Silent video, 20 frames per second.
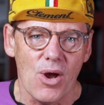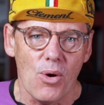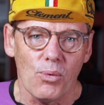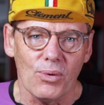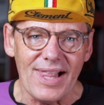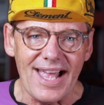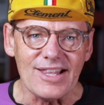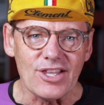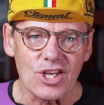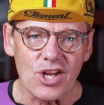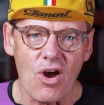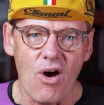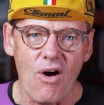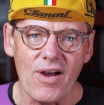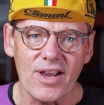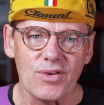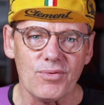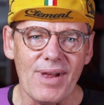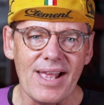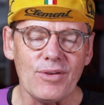Well, that's
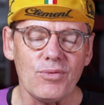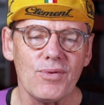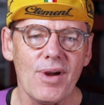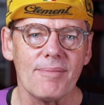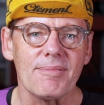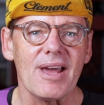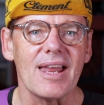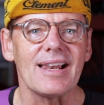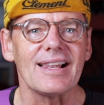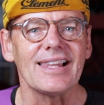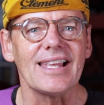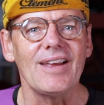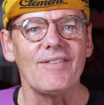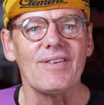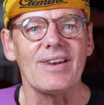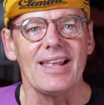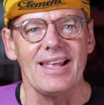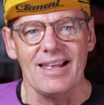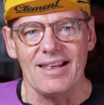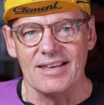where I'm going to leave it.
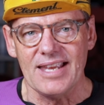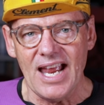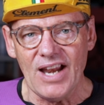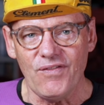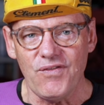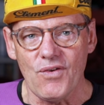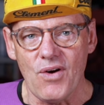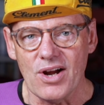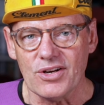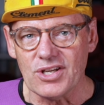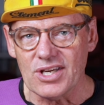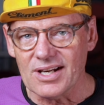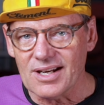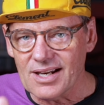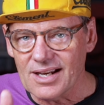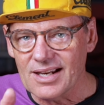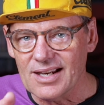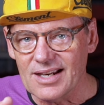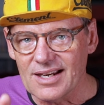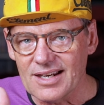Thanks for watching.
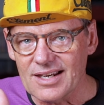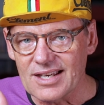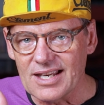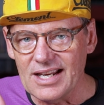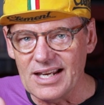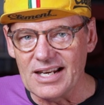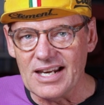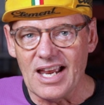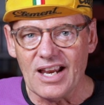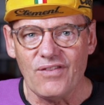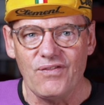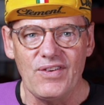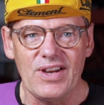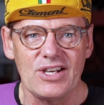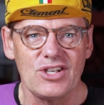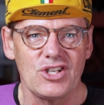See you next vid.